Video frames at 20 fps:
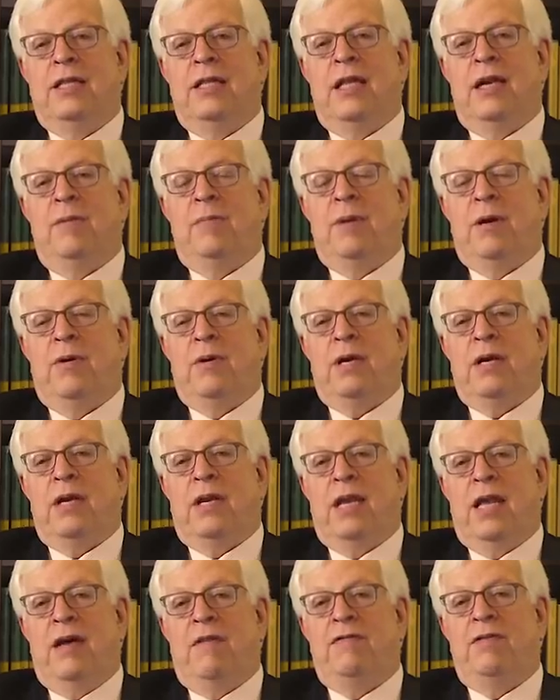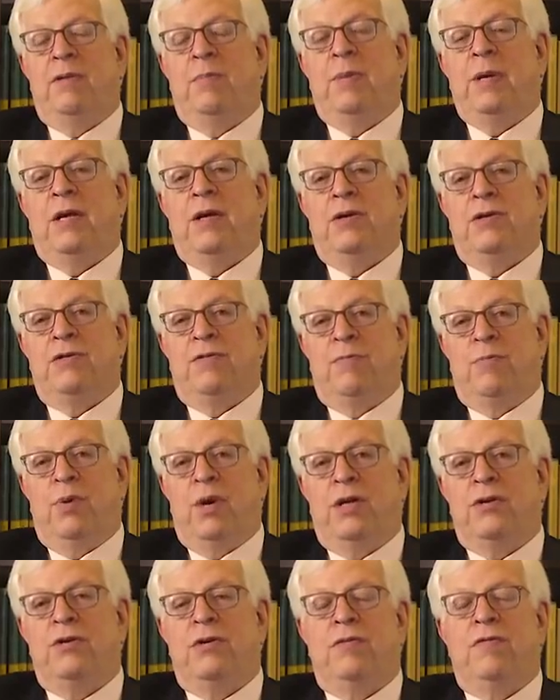that America left because of
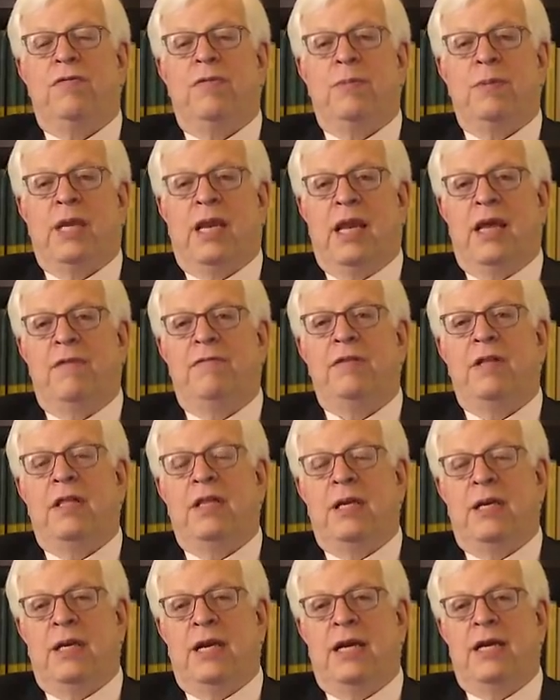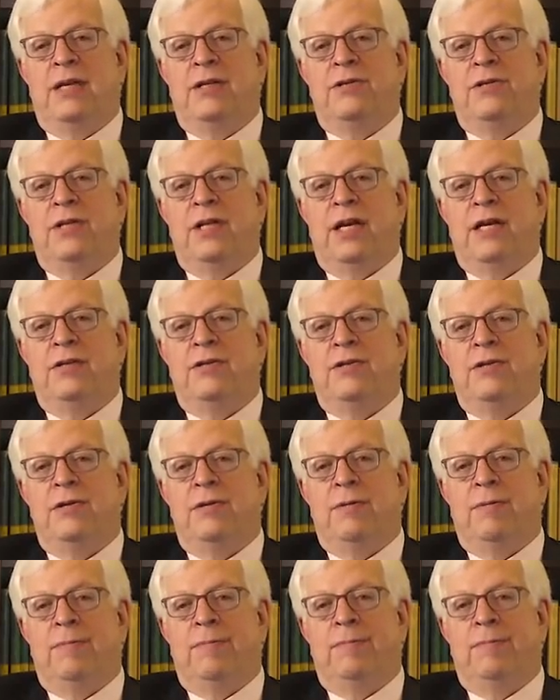pressure from the left in the United States.